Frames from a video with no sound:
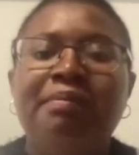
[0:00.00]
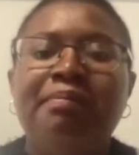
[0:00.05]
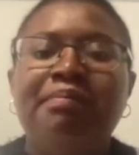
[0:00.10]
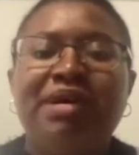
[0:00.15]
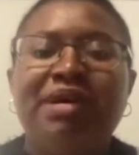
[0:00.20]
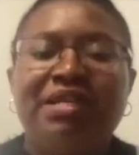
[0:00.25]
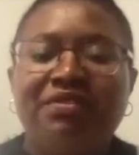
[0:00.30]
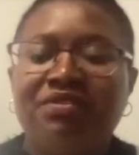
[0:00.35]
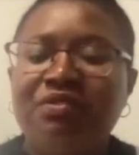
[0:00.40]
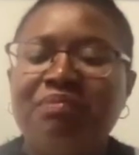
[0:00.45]

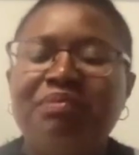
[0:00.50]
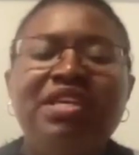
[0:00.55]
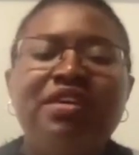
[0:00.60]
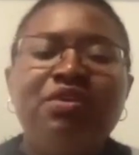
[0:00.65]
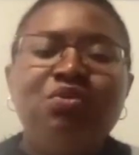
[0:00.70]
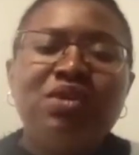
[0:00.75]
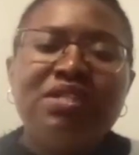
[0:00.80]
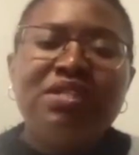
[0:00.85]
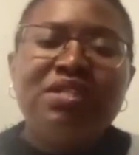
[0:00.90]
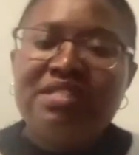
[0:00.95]
But for me,
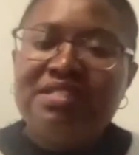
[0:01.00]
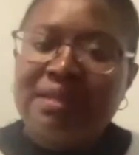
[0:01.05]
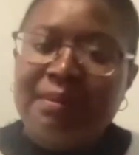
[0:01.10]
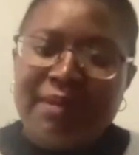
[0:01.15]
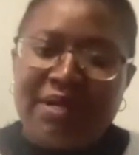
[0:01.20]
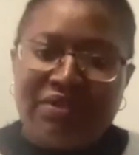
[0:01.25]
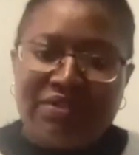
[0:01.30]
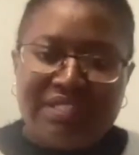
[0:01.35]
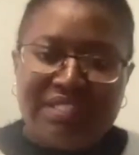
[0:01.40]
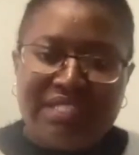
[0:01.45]
it wasn't
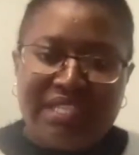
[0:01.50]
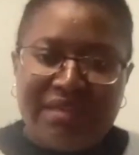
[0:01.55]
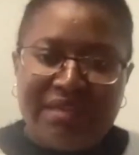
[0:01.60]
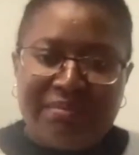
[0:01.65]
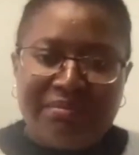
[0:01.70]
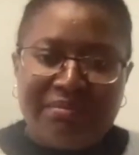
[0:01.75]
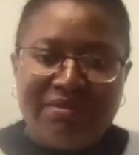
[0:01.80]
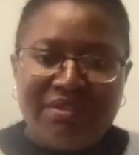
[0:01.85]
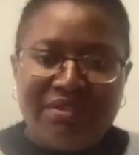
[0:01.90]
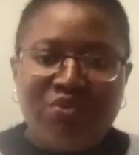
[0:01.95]
about
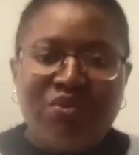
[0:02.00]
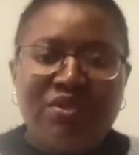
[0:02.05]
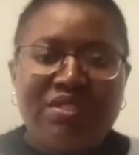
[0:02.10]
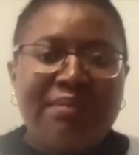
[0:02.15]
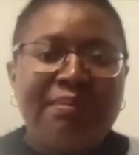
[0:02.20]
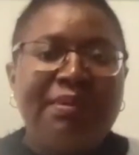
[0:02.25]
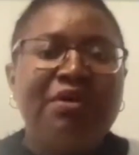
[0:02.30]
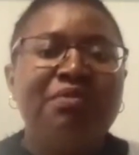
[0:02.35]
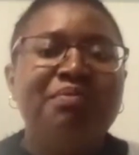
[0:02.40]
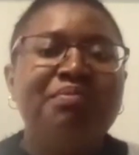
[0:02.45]
them, it was
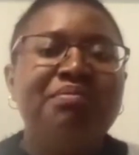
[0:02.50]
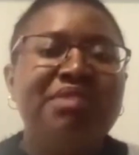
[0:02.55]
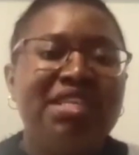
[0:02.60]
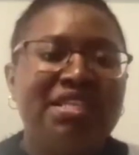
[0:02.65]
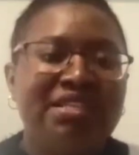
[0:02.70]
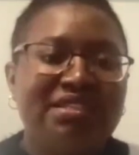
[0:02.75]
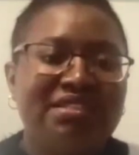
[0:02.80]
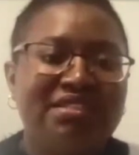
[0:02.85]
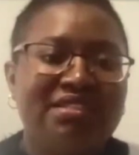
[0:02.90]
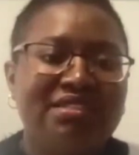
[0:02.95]
about
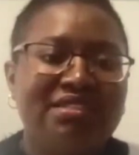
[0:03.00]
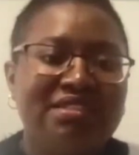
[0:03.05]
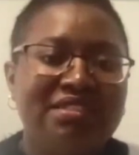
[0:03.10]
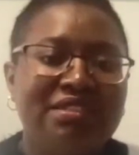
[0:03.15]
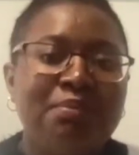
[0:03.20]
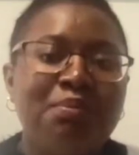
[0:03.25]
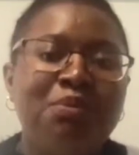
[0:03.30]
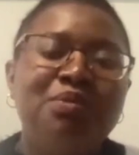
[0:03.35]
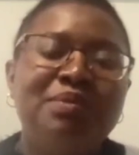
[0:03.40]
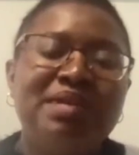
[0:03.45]
me.
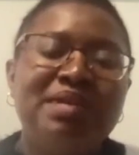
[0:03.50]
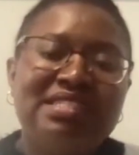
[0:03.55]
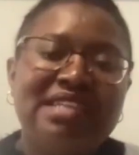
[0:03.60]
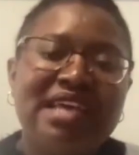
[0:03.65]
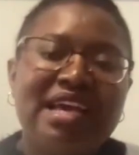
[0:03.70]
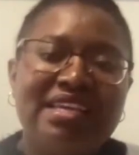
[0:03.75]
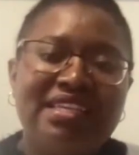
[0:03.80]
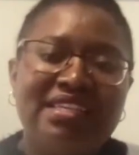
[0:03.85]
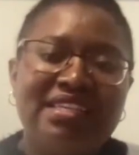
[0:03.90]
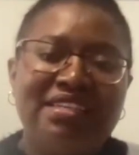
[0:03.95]
The moment
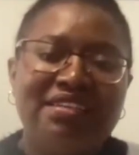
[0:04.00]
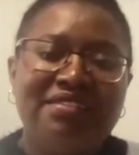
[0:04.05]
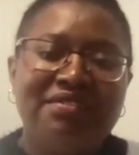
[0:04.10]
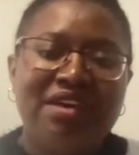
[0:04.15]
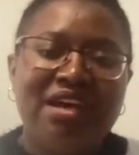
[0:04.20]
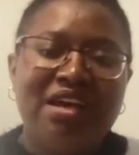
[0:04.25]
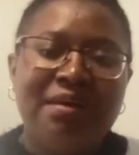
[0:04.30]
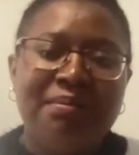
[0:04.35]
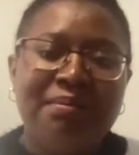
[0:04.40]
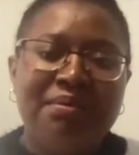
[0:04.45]
I gave
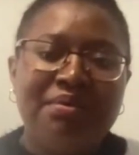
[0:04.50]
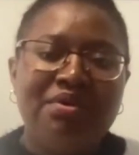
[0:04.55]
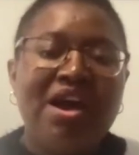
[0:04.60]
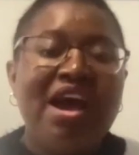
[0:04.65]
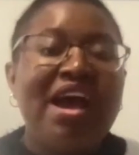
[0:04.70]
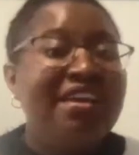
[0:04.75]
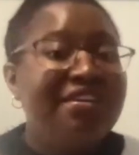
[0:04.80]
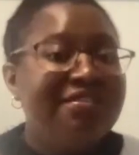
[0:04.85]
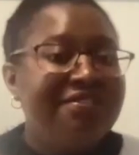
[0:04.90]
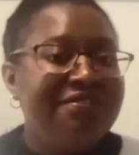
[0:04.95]
up,
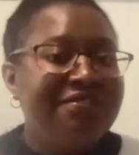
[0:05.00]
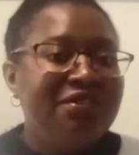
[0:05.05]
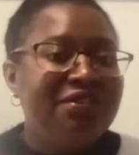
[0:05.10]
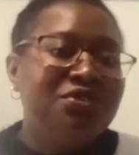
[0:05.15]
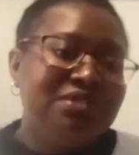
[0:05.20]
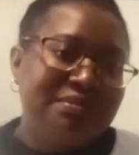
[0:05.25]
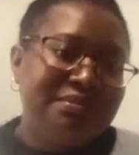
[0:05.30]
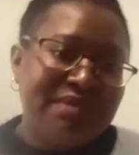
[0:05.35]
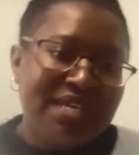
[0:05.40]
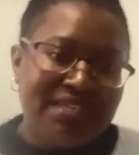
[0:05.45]
I
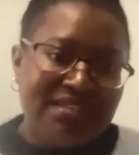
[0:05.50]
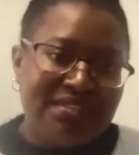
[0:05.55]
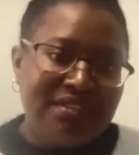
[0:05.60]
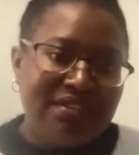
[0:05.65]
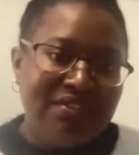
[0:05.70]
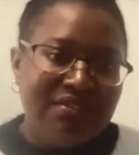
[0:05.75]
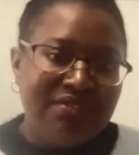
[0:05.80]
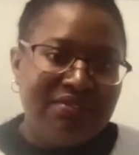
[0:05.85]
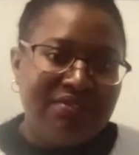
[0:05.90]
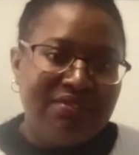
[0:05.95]
failed
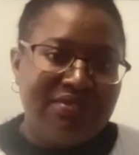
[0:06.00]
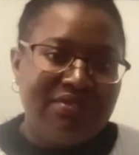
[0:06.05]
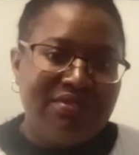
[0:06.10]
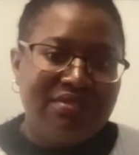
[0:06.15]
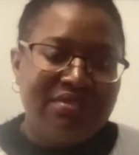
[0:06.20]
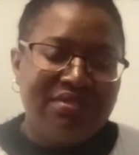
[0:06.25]
myself.